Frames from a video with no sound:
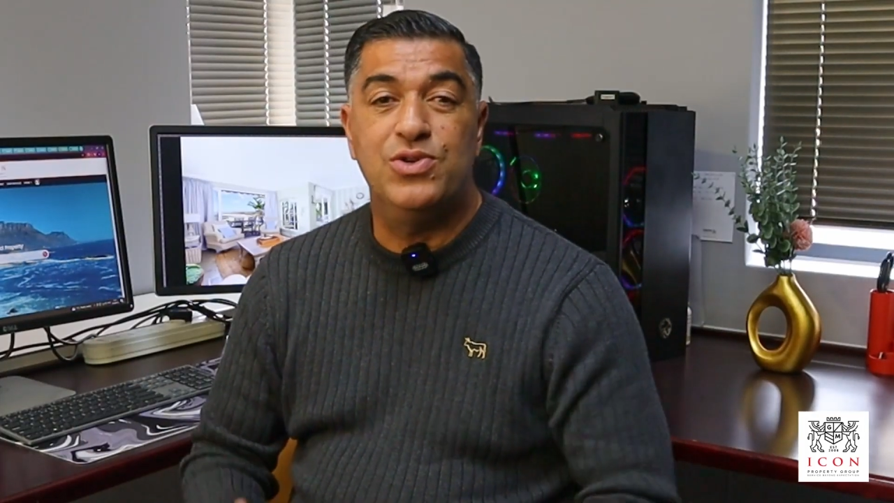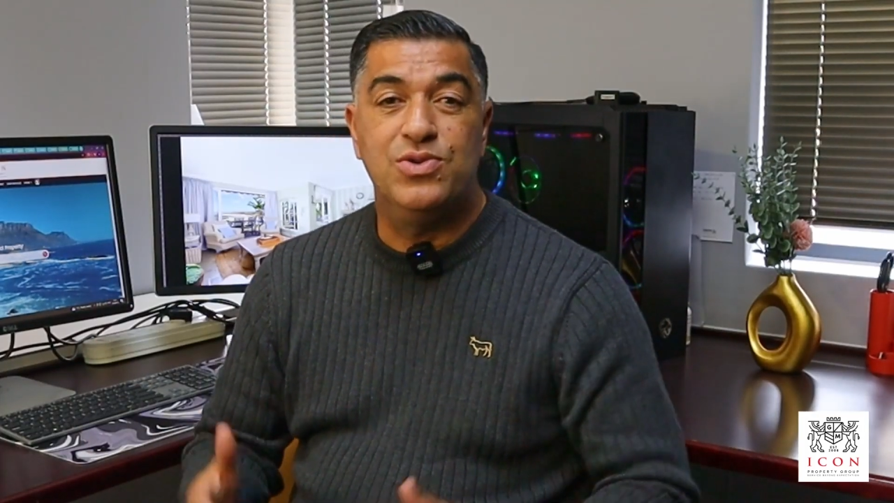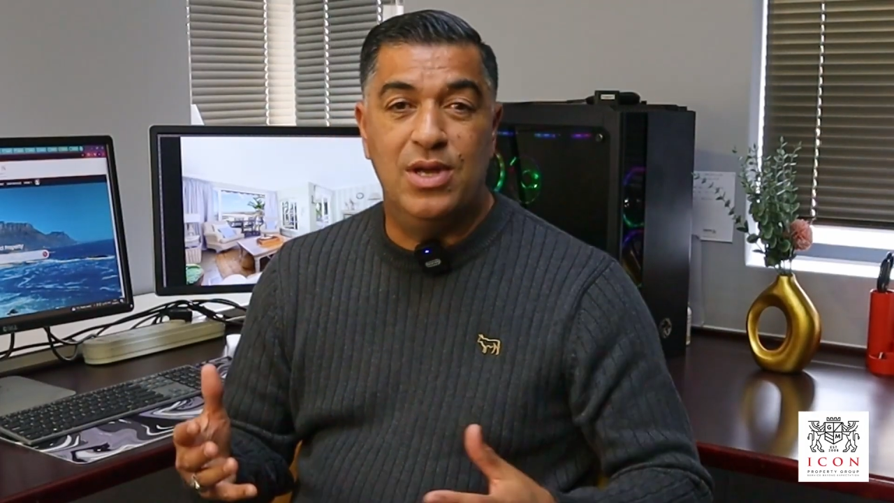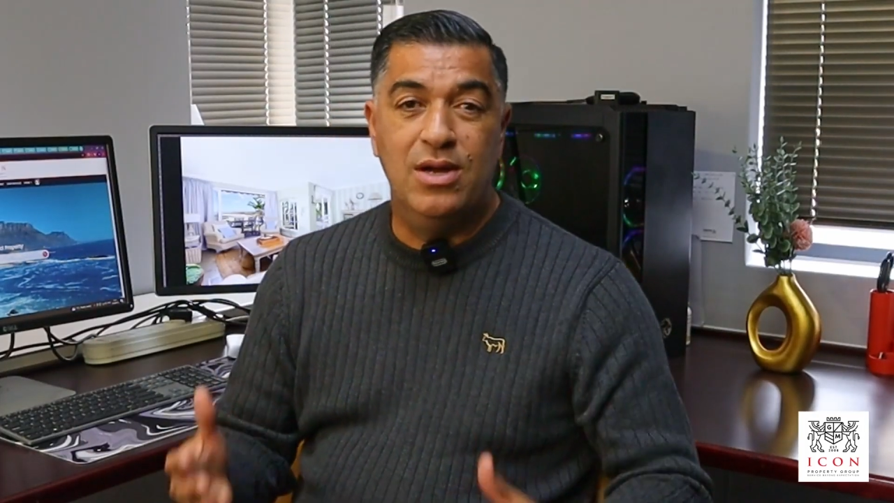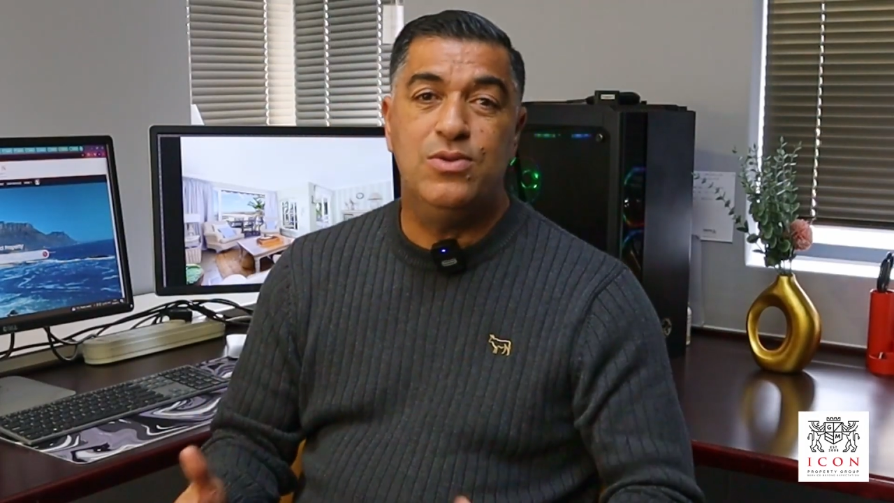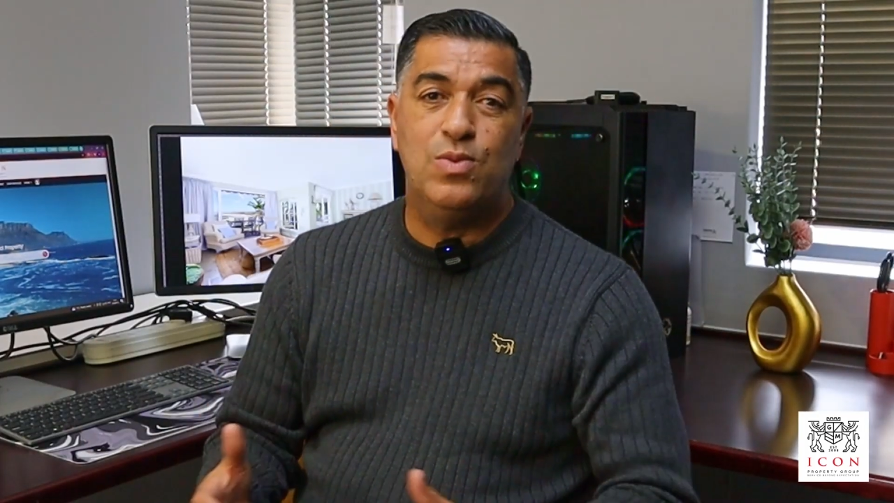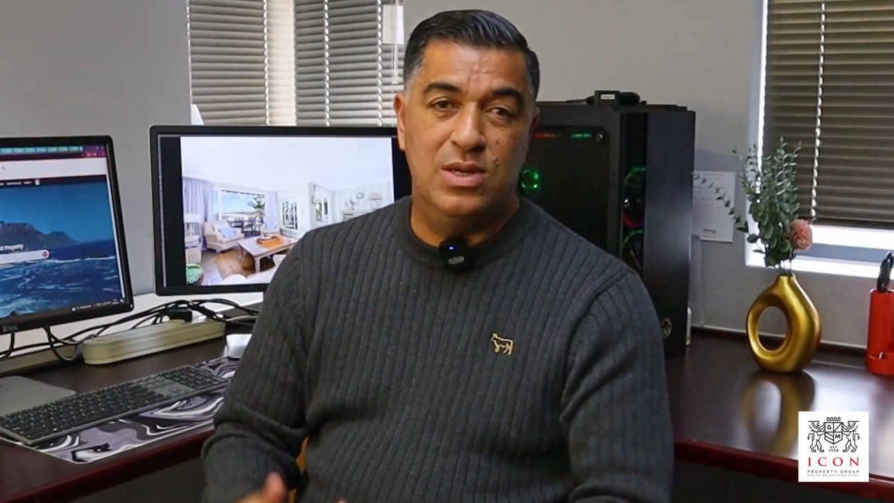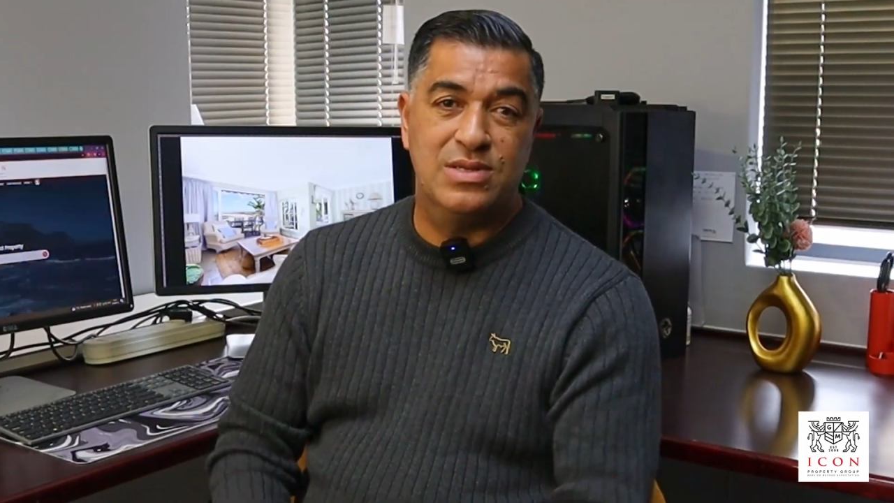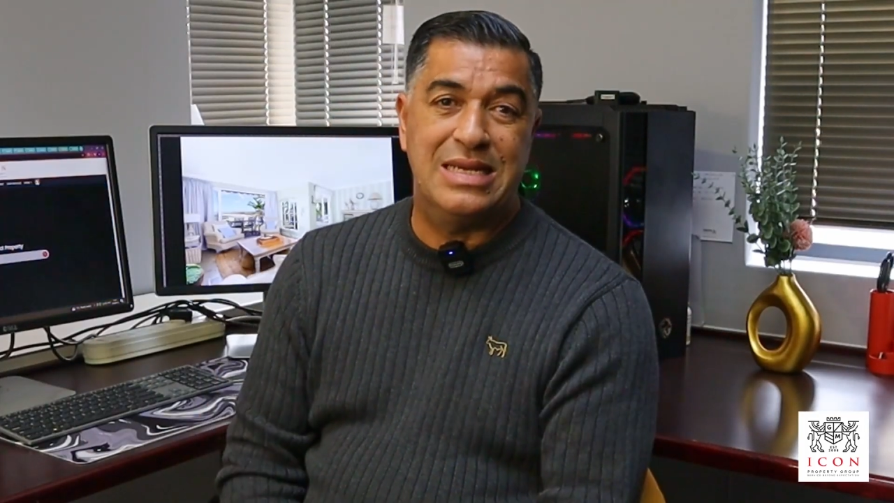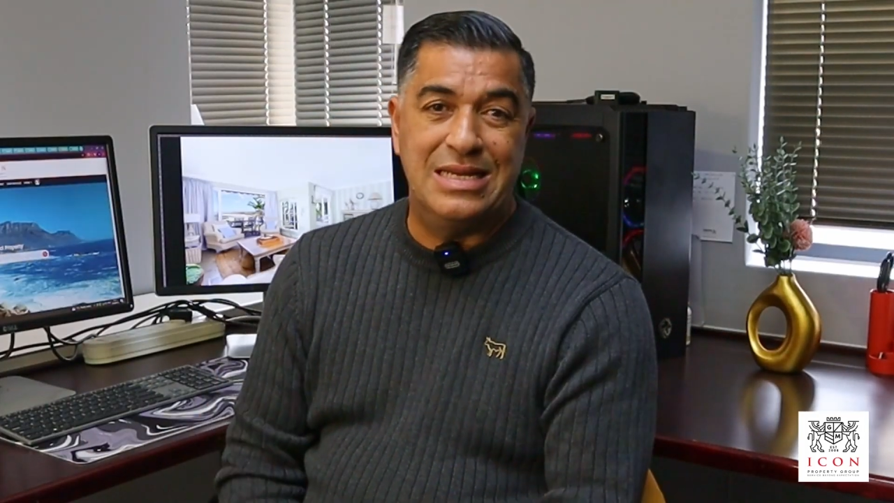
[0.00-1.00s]
What you
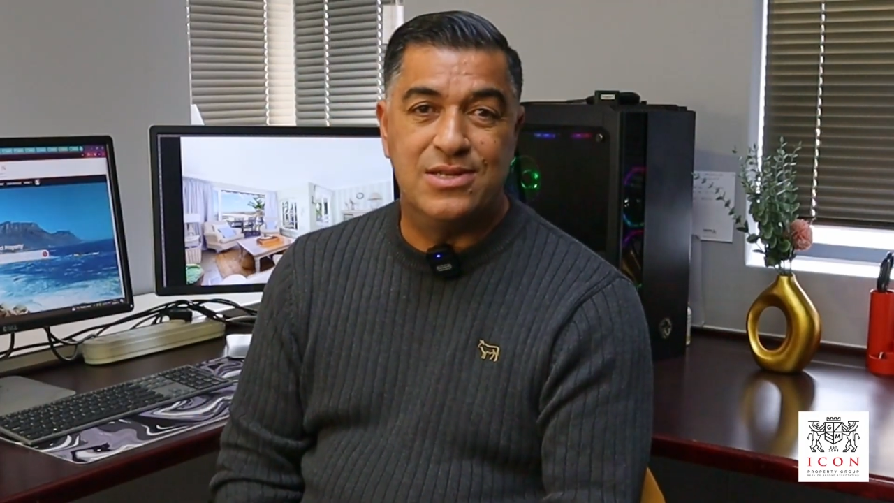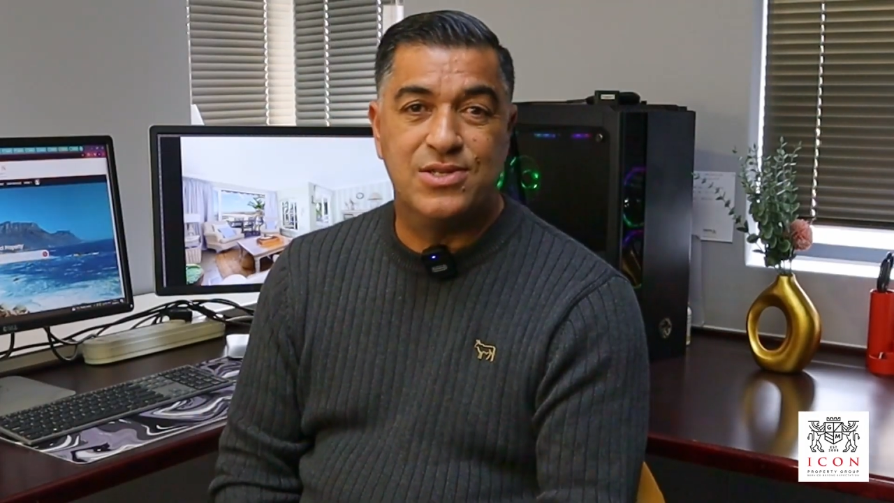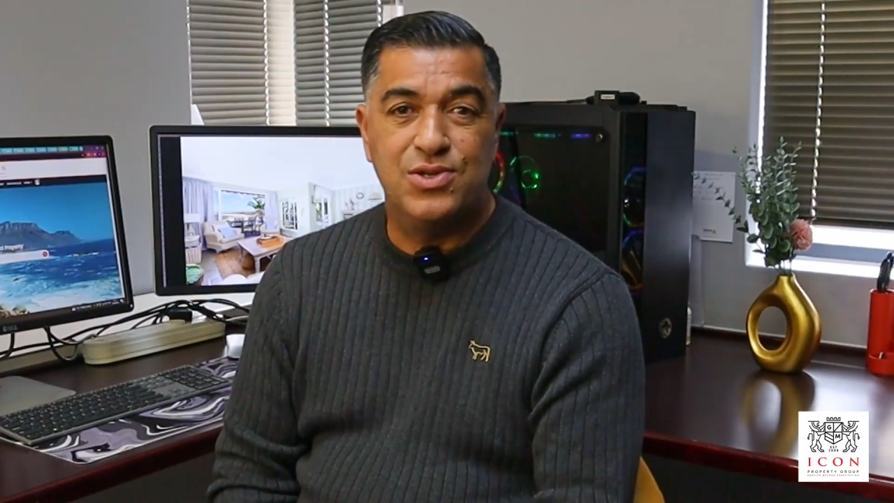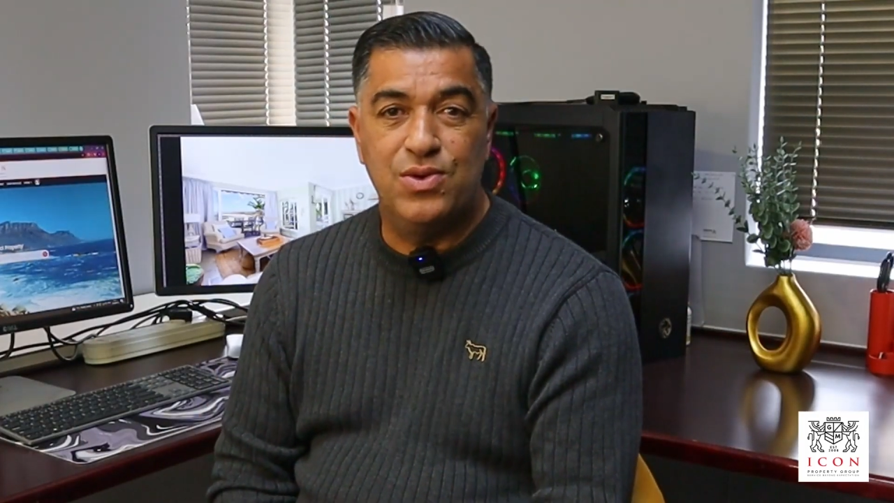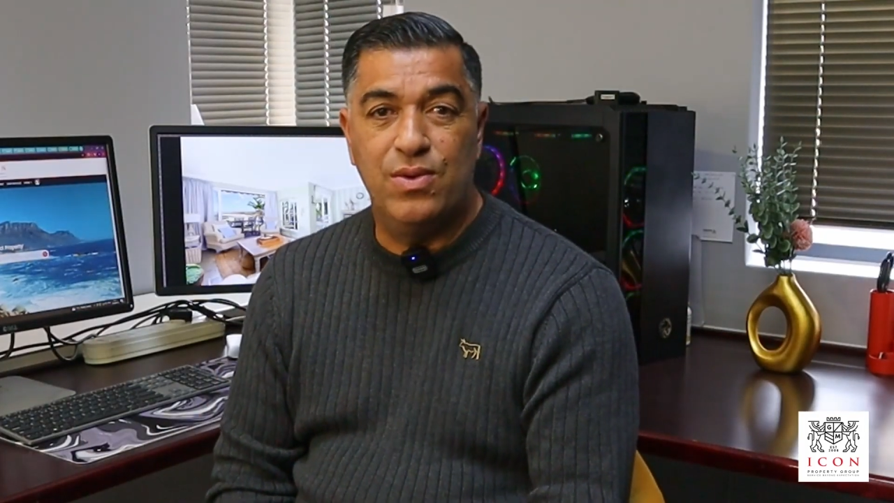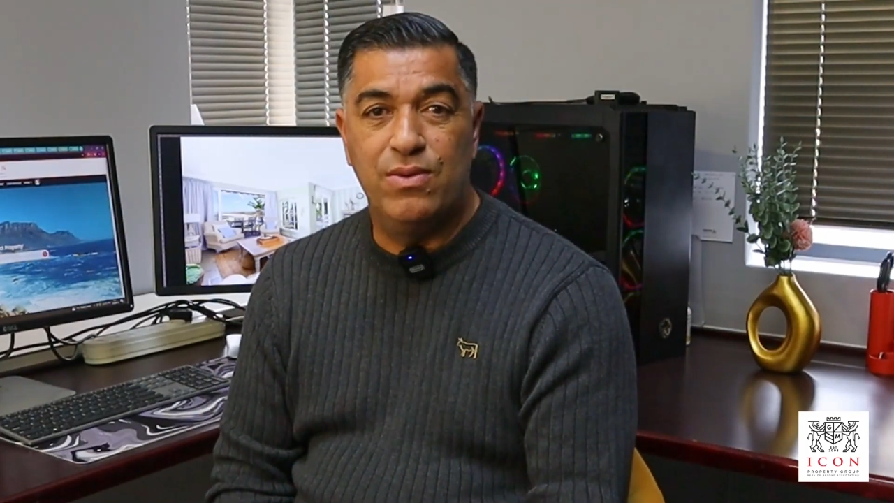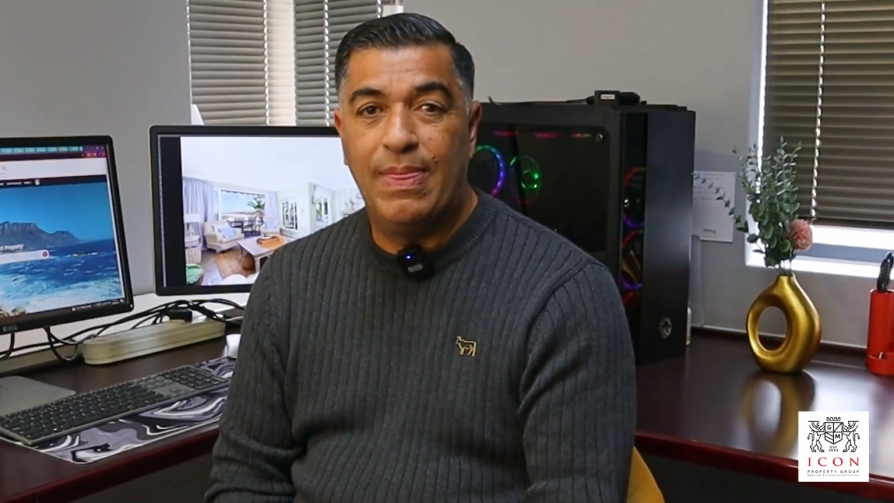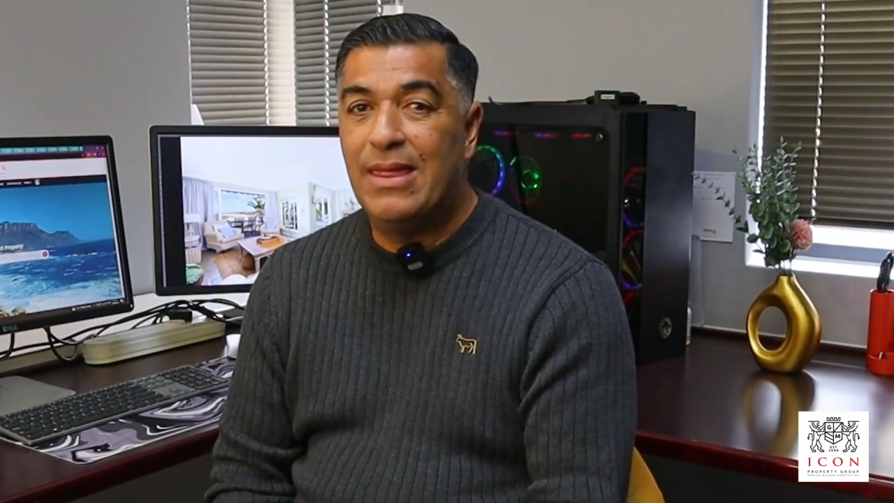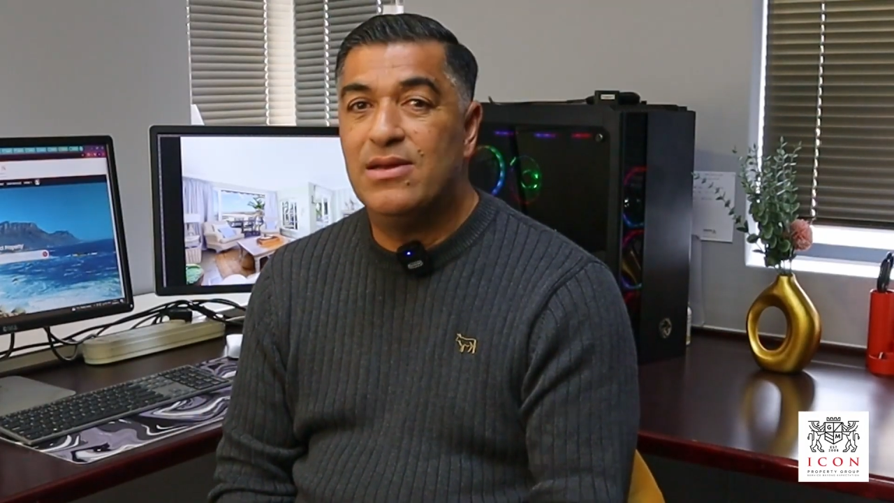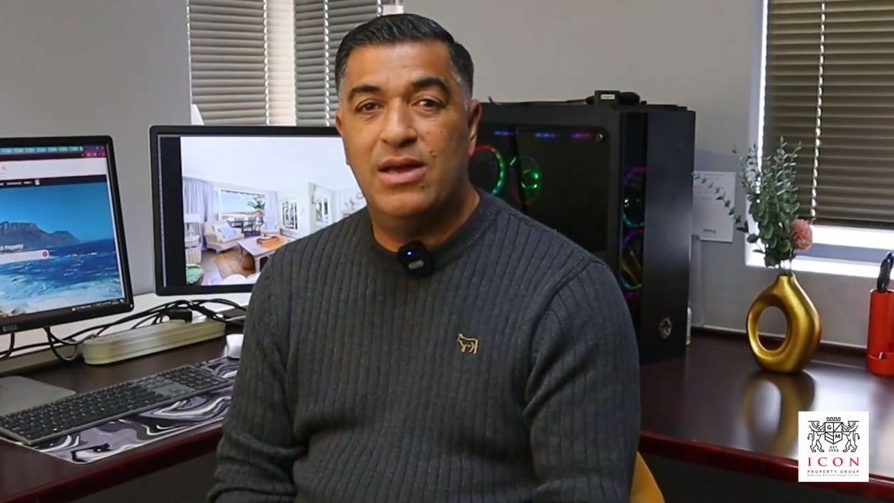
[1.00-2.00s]
don't want is
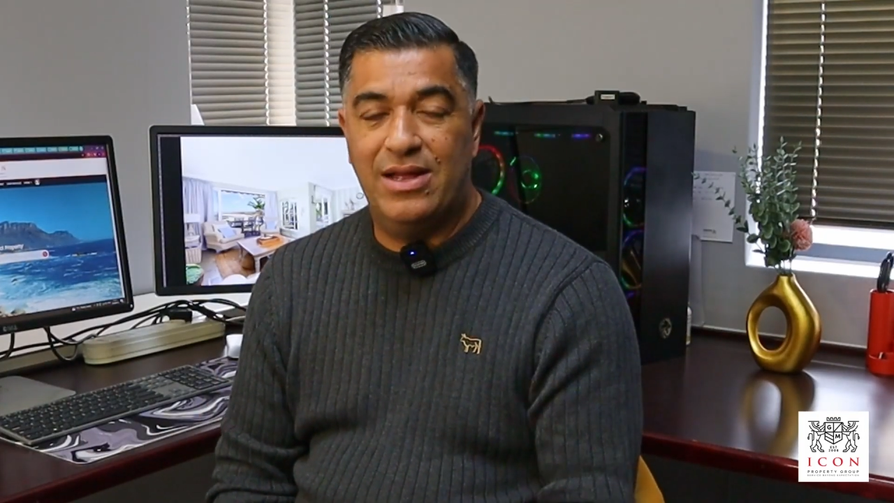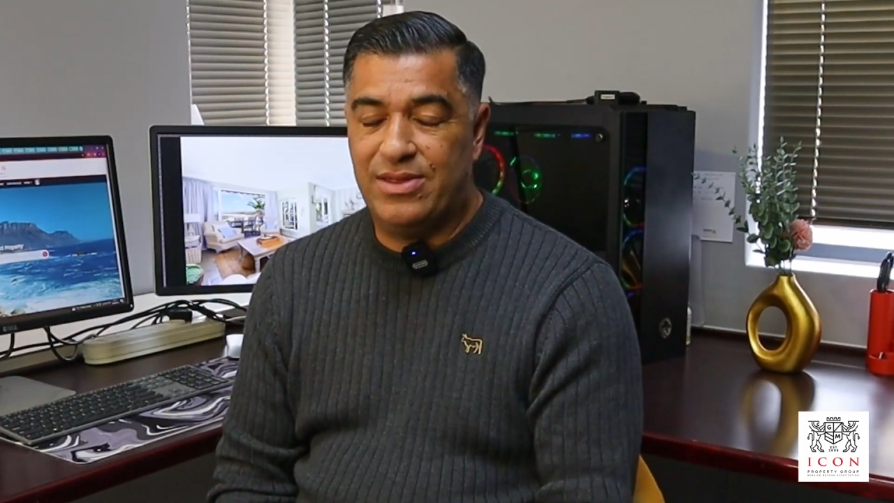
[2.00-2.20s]
to,